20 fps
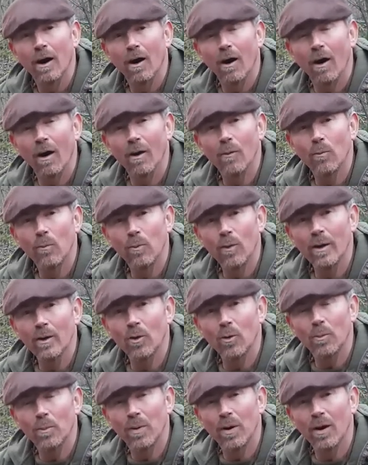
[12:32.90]
I
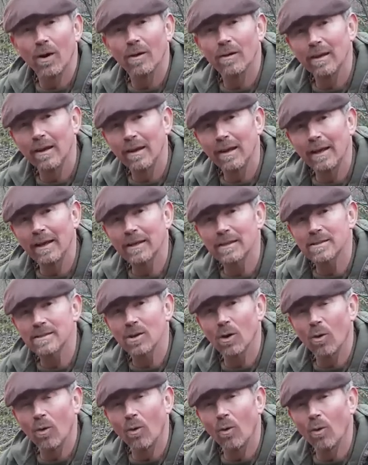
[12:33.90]
will put links
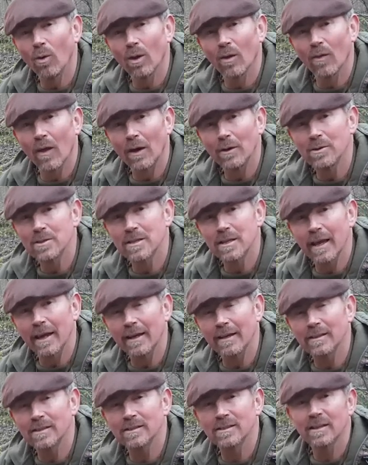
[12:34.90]
to all of those
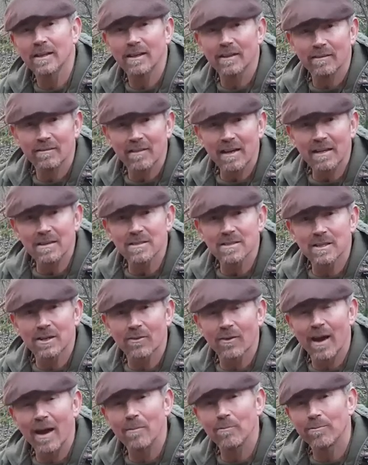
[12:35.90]
things,
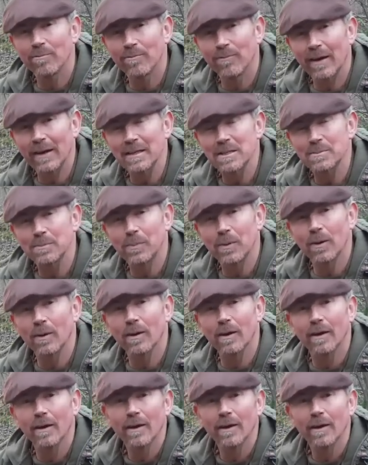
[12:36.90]
Instagram, Facebook,